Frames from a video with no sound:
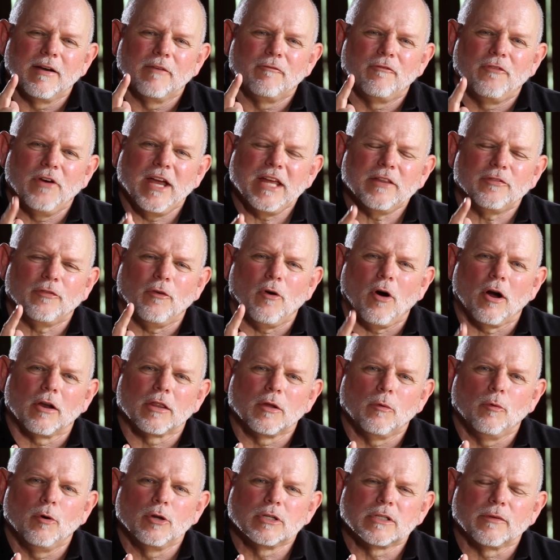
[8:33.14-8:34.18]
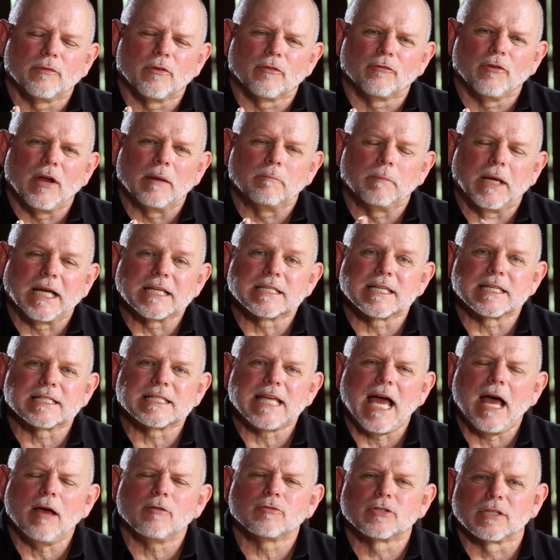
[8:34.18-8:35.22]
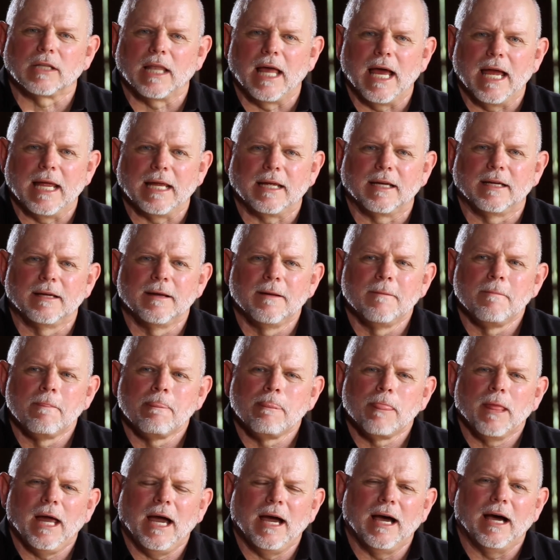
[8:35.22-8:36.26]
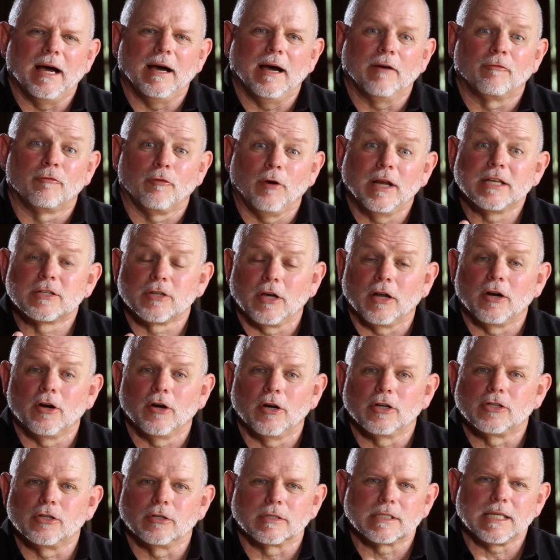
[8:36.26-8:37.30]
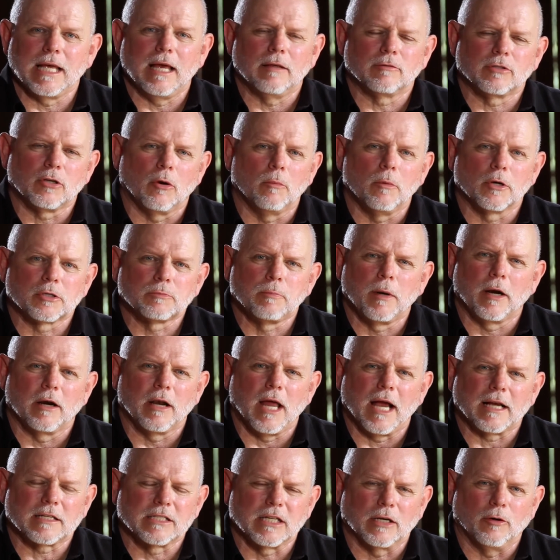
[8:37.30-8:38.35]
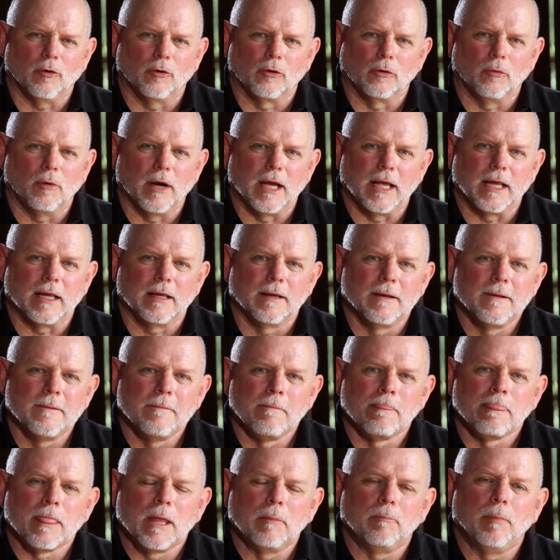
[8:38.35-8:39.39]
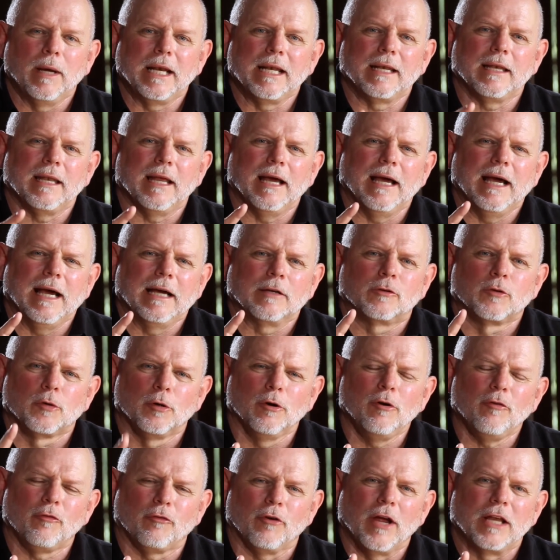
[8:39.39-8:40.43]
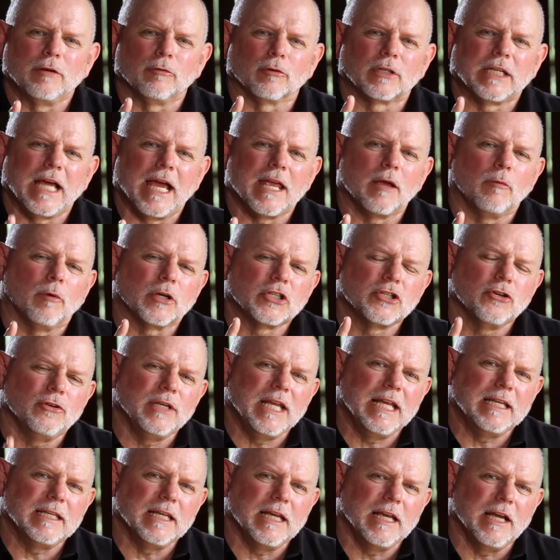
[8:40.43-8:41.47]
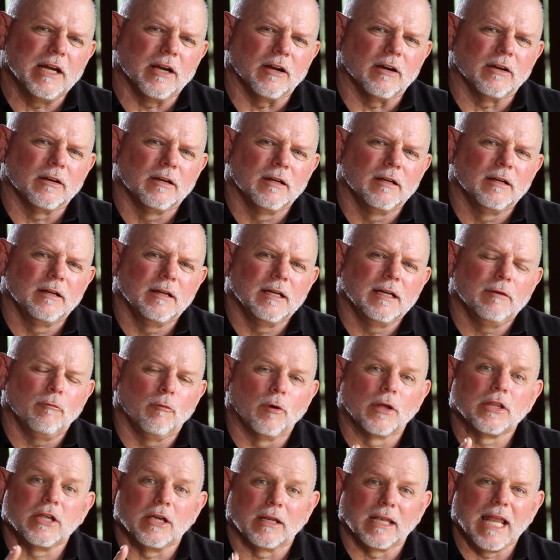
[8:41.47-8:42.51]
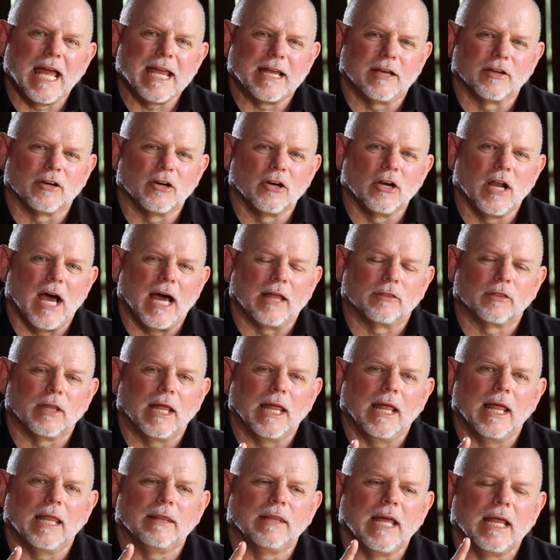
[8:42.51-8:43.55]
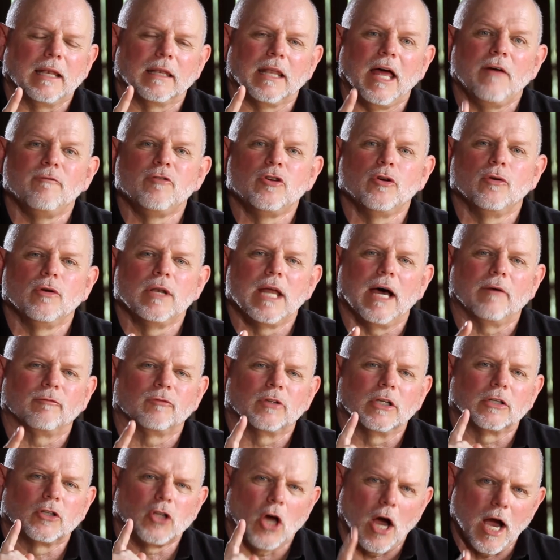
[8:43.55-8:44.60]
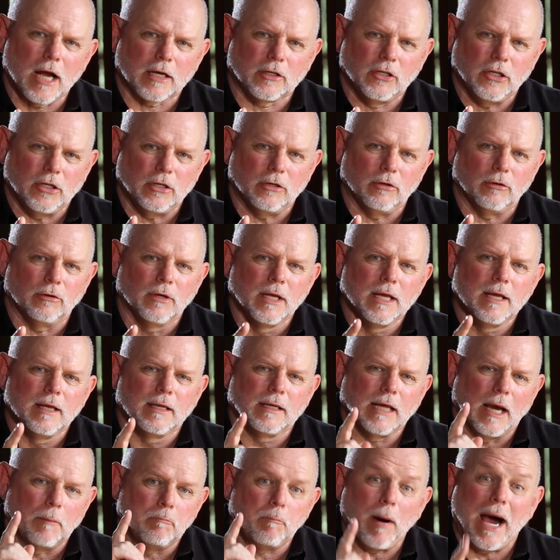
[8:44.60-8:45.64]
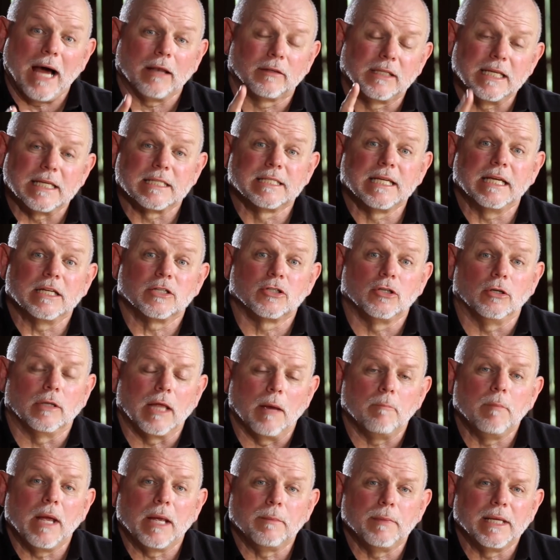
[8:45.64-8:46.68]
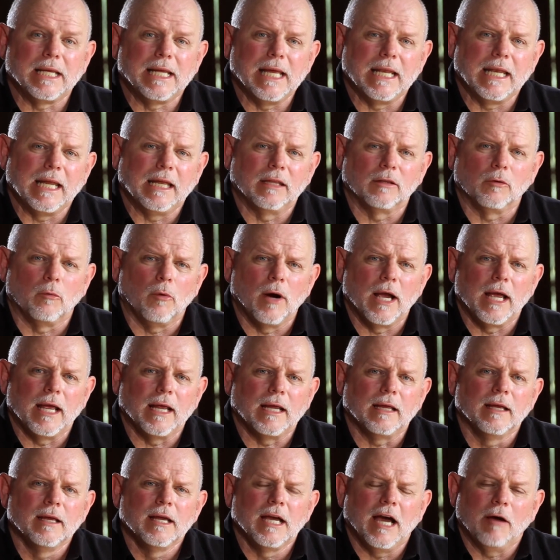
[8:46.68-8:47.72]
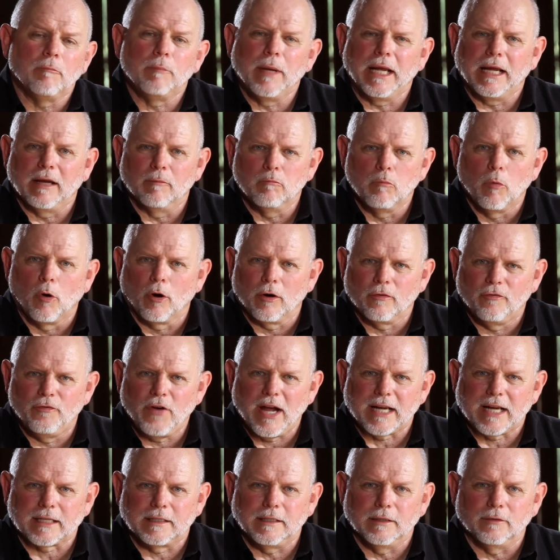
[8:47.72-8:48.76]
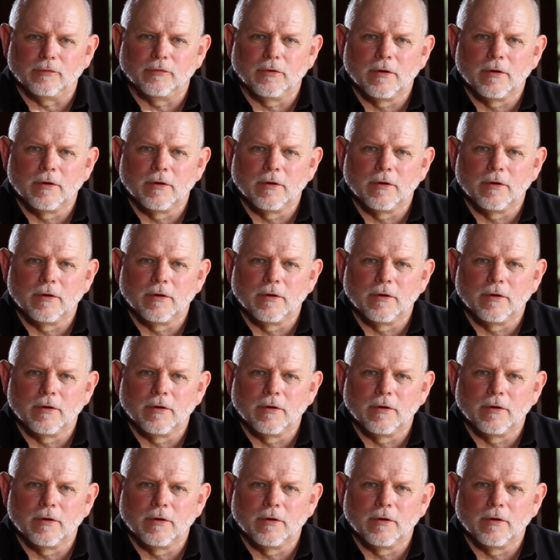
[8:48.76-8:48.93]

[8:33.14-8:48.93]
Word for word: Faithful are the wounds of a friend, because it sounds like a friend's going to hurt you. It sounds almost paradoxical in a way. But a true friend will tell you what you need to hear, whether you like it or not. They love you enough to talk to you about this issue that may be getting in the way of being more effective.